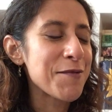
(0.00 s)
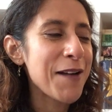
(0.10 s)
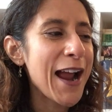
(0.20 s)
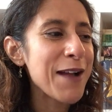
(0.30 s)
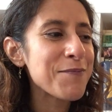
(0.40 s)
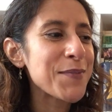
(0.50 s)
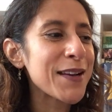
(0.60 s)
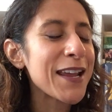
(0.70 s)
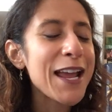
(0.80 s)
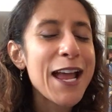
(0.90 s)
Ram, but
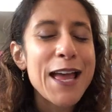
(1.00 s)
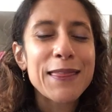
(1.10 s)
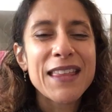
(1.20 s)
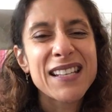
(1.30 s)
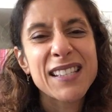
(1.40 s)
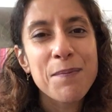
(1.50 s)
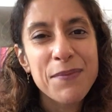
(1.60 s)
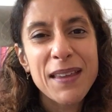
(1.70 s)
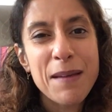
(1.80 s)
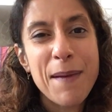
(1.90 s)
there's
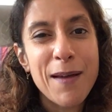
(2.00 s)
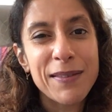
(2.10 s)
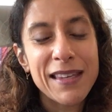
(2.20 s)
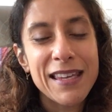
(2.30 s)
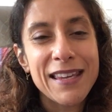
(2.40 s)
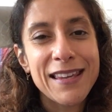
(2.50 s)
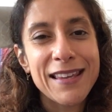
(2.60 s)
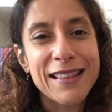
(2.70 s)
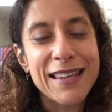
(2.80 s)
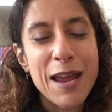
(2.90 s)
something about
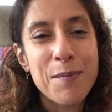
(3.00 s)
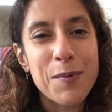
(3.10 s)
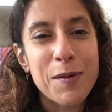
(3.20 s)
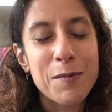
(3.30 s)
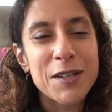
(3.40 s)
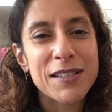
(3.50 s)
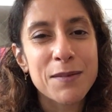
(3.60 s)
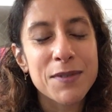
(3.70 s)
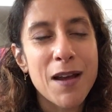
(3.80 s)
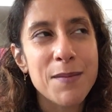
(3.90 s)
the Emperor which
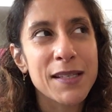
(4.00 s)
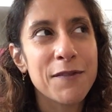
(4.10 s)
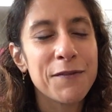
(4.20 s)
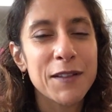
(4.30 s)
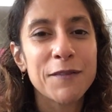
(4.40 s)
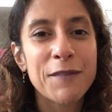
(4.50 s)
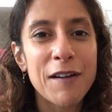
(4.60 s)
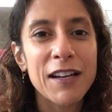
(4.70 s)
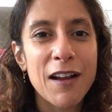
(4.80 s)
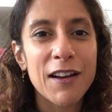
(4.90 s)
sometimes can feel
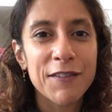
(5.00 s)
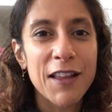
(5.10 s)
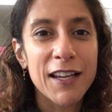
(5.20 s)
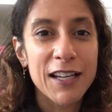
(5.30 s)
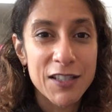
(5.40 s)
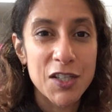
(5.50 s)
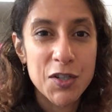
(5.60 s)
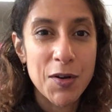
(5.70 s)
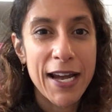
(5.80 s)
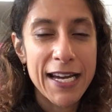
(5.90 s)
very kind of like
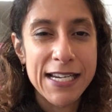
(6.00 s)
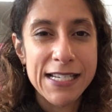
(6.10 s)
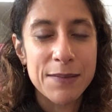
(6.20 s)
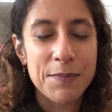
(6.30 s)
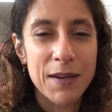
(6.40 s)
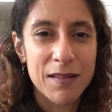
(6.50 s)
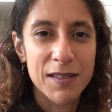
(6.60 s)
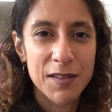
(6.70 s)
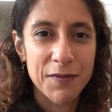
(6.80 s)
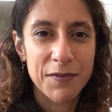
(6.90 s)
constrained
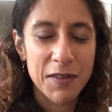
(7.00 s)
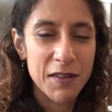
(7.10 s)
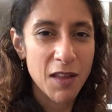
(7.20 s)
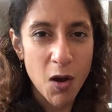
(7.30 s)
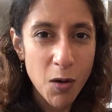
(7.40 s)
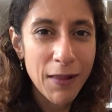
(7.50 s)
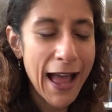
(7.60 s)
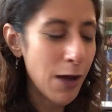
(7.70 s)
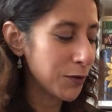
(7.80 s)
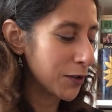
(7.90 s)
because of the whole
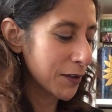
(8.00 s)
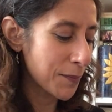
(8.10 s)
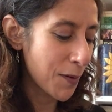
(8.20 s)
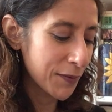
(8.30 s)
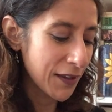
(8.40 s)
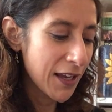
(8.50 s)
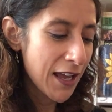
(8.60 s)
outlook upon